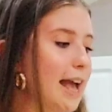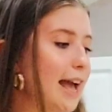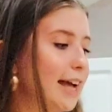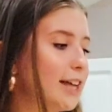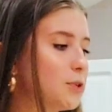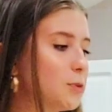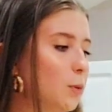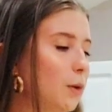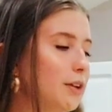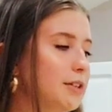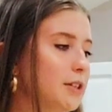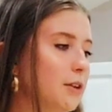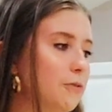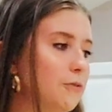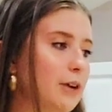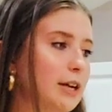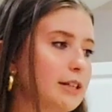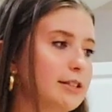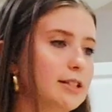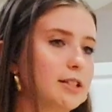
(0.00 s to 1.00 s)
as well as
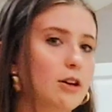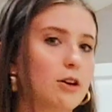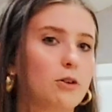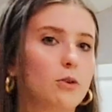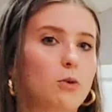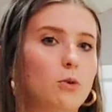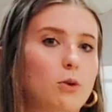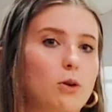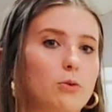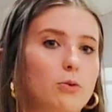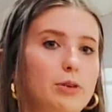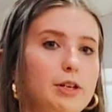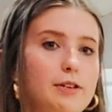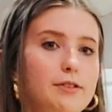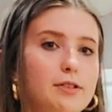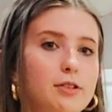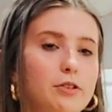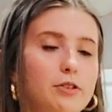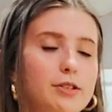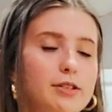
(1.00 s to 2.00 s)
affecting our coral reef
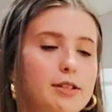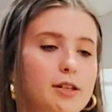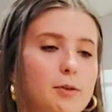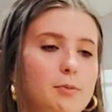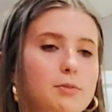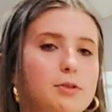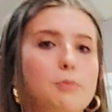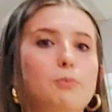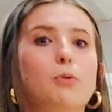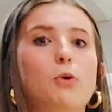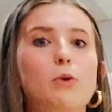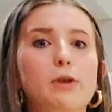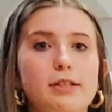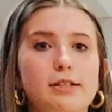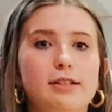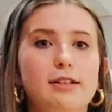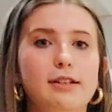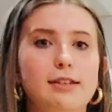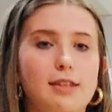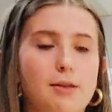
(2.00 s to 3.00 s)
systems,
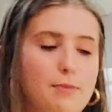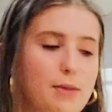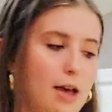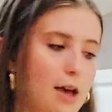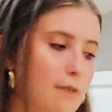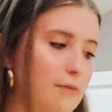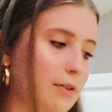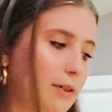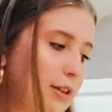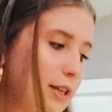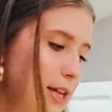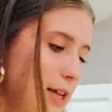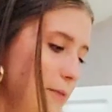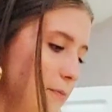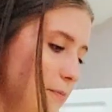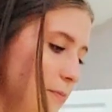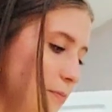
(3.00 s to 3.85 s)
poisoning them heavily.